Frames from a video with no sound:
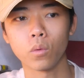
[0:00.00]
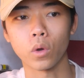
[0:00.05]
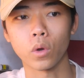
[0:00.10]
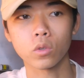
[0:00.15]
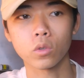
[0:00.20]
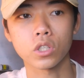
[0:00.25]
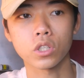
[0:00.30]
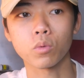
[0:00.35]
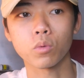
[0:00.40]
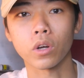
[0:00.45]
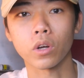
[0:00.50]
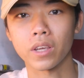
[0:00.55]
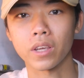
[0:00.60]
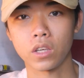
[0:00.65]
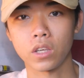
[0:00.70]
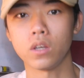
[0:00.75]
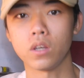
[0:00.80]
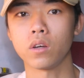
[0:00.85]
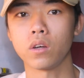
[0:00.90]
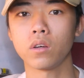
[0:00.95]
We don't just want to
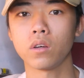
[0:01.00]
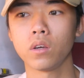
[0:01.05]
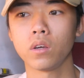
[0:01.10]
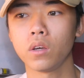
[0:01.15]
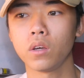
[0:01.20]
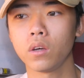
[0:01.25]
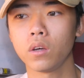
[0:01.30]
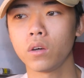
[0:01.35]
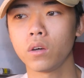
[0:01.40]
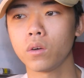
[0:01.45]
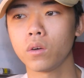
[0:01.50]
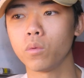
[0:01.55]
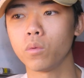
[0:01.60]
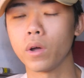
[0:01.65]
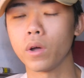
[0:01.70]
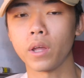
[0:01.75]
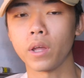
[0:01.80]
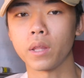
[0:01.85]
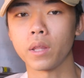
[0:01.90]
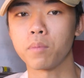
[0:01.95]
hear
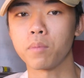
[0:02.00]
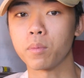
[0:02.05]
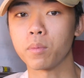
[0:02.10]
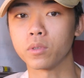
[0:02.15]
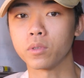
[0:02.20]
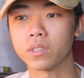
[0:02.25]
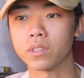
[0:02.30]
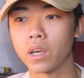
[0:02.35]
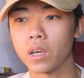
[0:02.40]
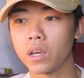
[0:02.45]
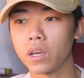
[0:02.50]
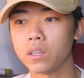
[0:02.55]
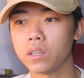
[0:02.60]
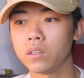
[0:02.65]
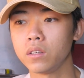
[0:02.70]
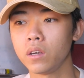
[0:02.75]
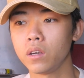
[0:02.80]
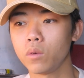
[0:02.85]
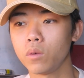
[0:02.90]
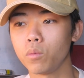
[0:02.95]
what other people
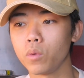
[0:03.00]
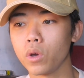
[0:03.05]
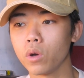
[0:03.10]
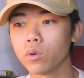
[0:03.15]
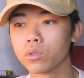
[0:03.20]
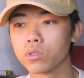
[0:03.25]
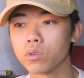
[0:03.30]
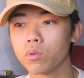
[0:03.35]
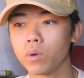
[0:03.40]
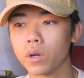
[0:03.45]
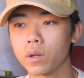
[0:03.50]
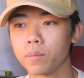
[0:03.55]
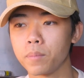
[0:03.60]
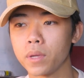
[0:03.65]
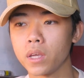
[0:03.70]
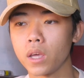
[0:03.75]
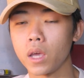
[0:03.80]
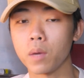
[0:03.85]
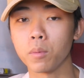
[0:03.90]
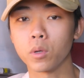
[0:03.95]
say, we also want to
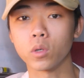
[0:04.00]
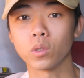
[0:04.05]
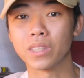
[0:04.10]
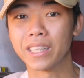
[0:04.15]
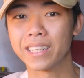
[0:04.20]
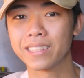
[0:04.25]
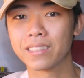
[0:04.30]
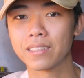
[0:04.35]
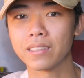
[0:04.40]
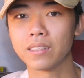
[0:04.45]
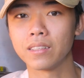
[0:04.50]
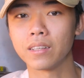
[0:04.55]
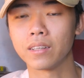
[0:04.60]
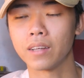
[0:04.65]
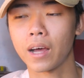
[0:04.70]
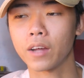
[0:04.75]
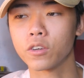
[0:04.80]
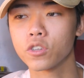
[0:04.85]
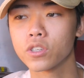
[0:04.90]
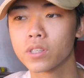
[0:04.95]
be able to listen
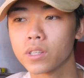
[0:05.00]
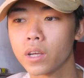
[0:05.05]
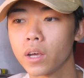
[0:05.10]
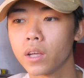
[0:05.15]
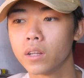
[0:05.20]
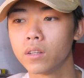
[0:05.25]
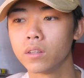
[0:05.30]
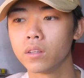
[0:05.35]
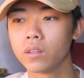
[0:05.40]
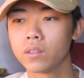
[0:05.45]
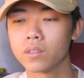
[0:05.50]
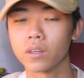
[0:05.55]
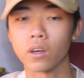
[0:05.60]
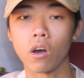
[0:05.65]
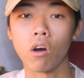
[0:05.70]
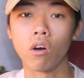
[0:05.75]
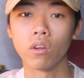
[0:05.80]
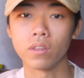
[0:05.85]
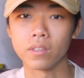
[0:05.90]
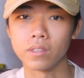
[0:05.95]
and understand the
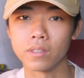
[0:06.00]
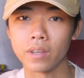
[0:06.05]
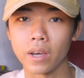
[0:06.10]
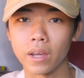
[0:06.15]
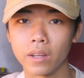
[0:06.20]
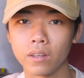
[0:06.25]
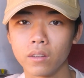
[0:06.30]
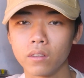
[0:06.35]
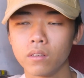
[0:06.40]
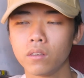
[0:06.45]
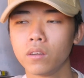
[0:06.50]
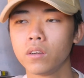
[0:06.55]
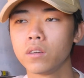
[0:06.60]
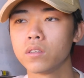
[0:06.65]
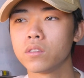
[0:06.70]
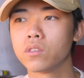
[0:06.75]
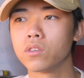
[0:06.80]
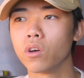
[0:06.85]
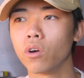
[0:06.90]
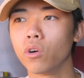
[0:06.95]
content
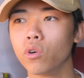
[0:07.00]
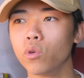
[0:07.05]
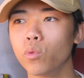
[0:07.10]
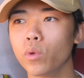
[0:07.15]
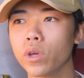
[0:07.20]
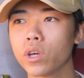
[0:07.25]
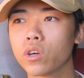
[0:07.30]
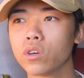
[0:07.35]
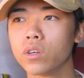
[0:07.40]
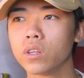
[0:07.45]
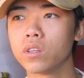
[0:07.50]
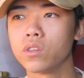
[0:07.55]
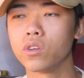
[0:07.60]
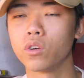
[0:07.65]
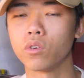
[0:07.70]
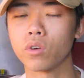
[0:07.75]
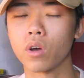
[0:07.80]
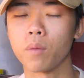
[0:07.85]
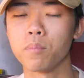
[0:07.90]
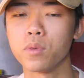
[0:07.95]
so we could
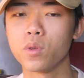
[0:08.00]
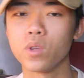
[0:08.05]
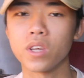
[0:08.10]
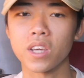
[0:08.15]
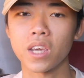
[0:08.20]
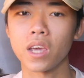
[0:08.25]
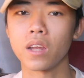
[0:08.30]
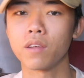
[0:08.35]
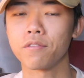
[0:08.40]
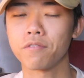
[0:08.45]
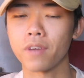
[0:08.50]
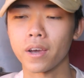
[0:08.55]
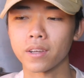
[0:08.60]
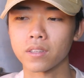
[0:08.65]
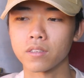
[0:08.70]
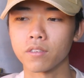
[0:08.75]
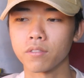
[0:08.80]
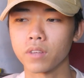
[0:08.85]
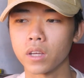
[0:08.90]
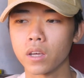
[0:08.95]
communicate
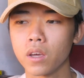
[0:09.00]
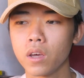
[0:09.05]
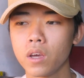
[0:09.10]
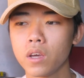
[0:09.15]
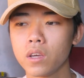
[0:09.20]
effectively.